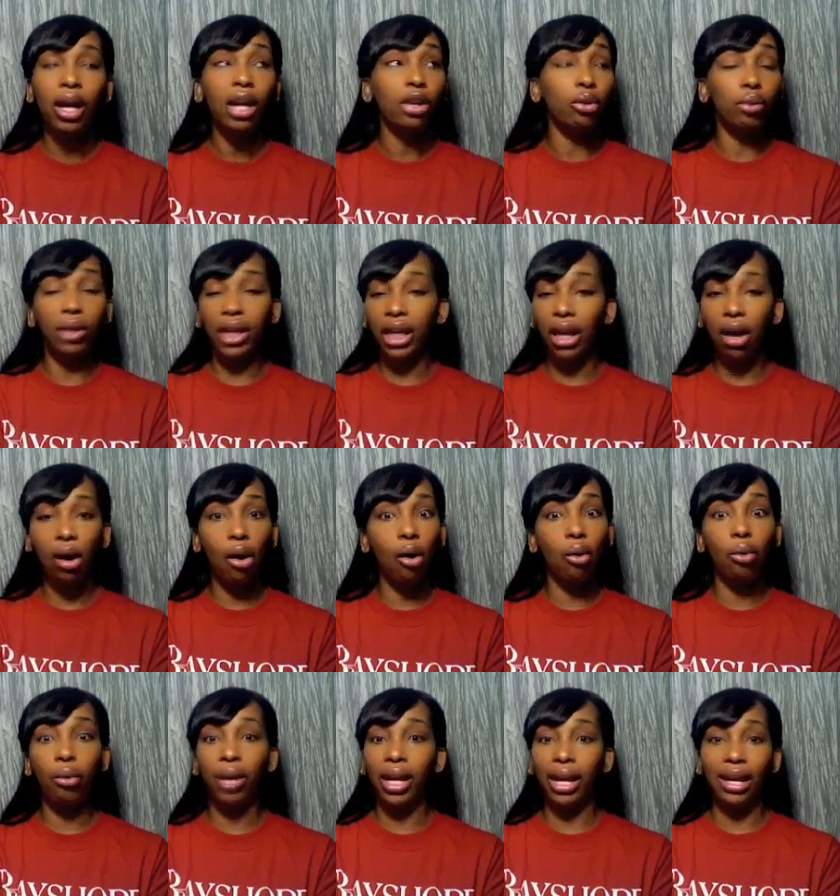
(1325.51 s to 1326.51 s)
You can't
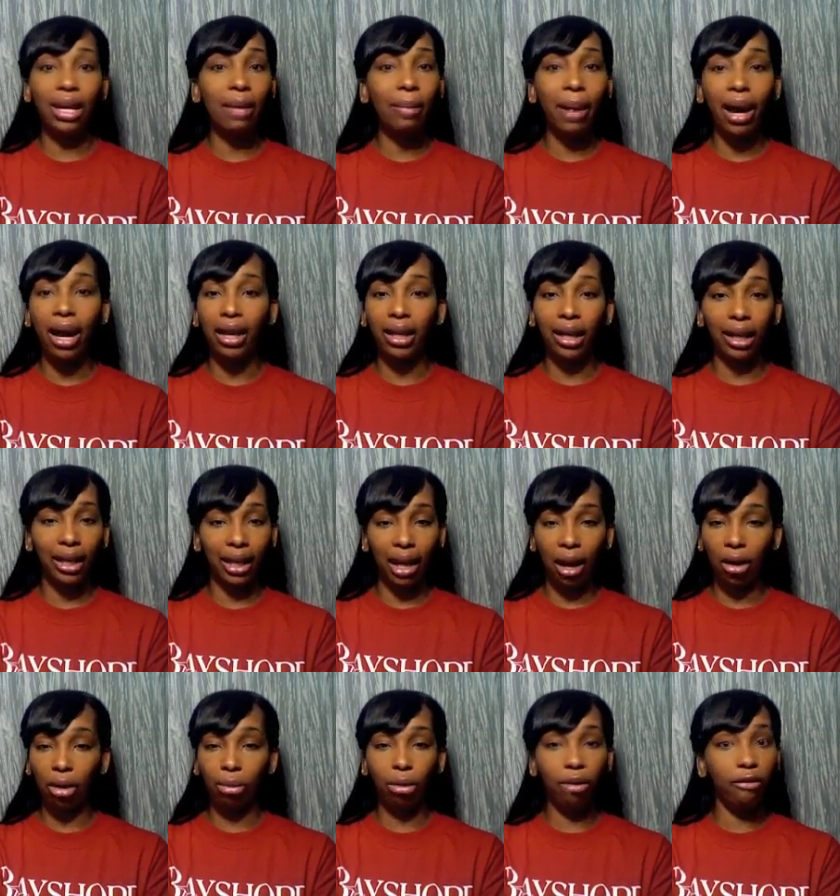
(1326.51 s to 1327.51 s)
hold anybody
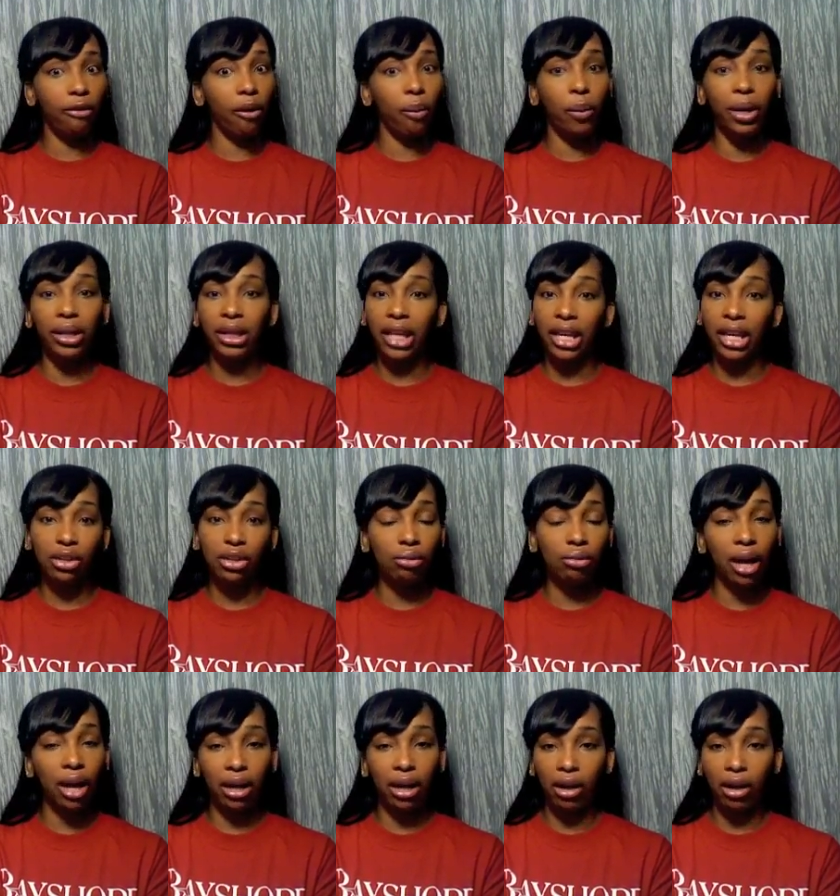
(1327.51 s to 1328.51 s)
accountable for what they do
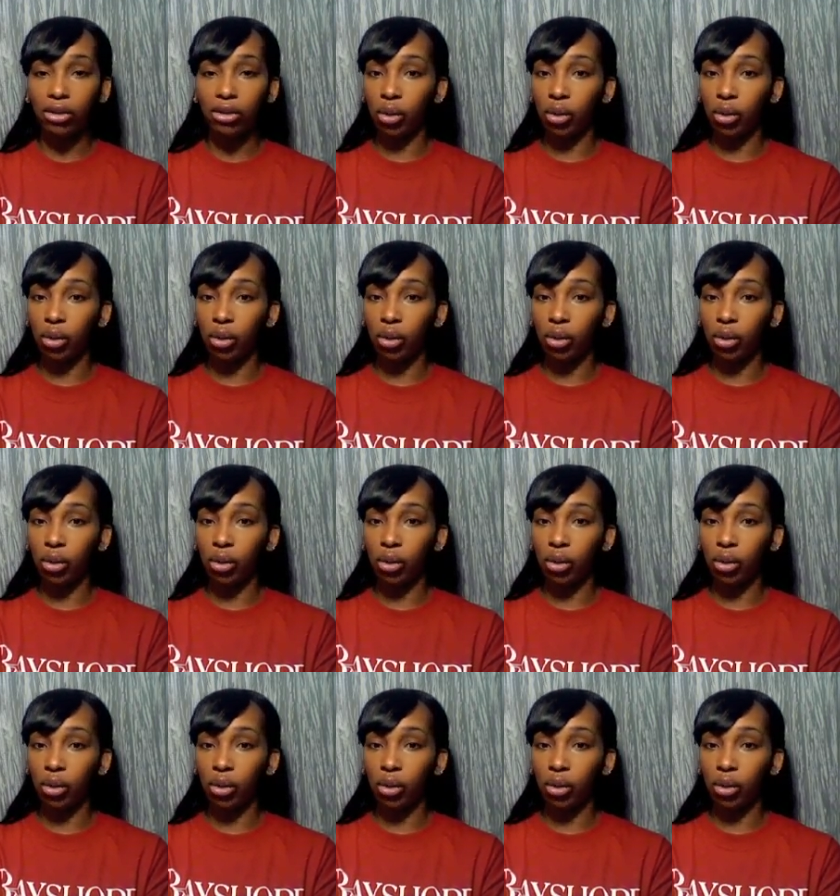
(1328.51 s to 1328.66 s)
not know.